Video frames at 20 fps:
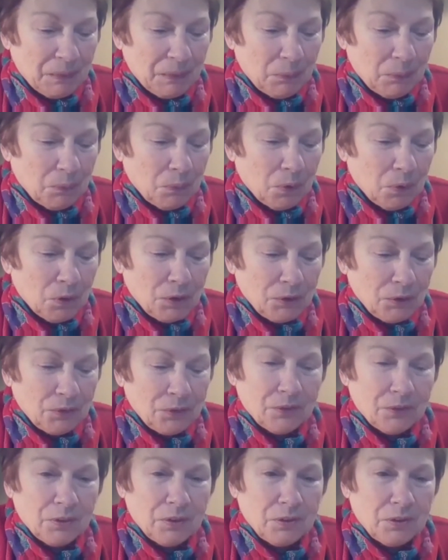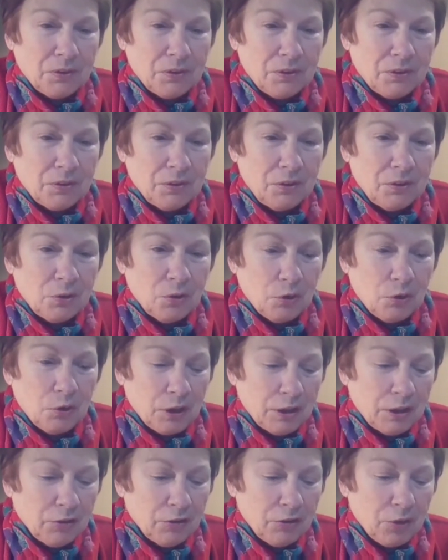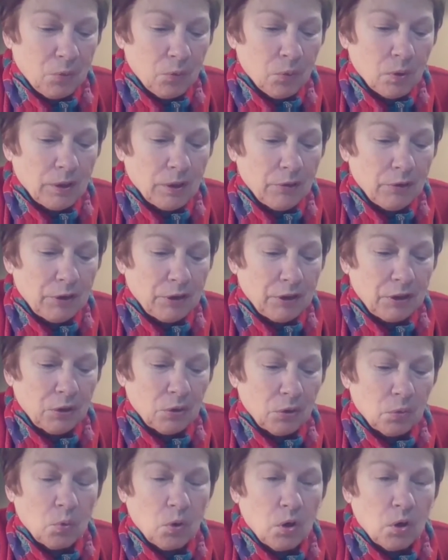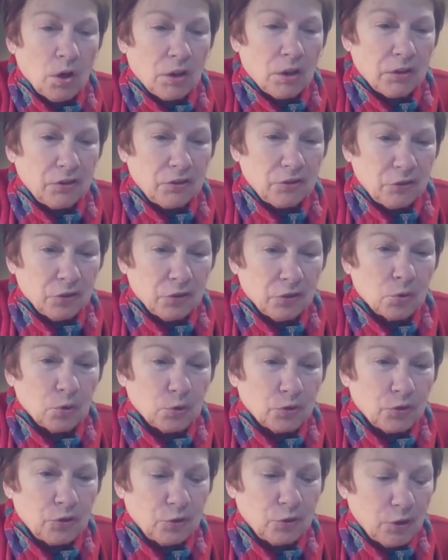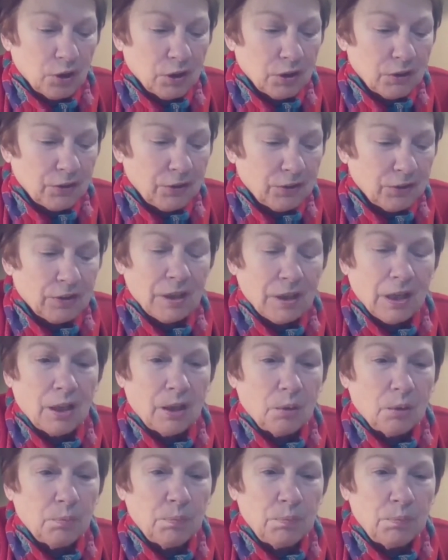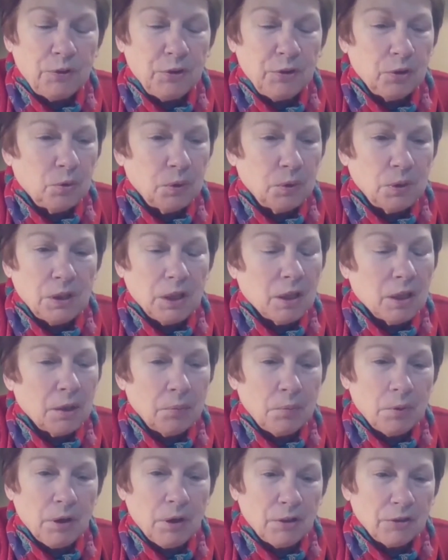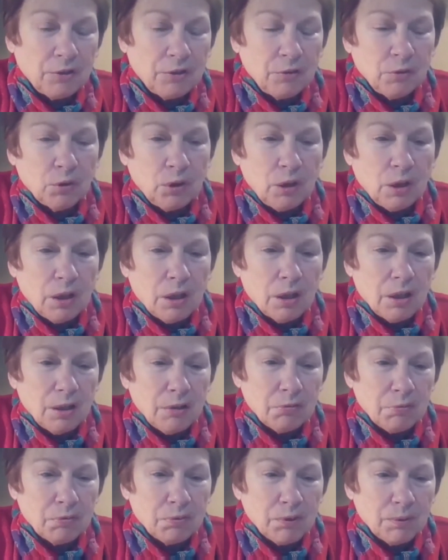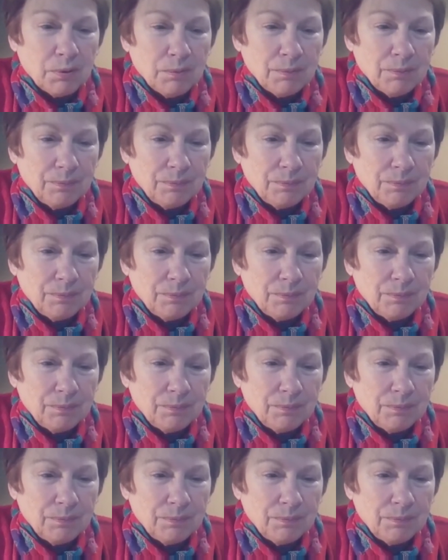What do you think is the one thing your work has taught you that's helped you in other parts of your life?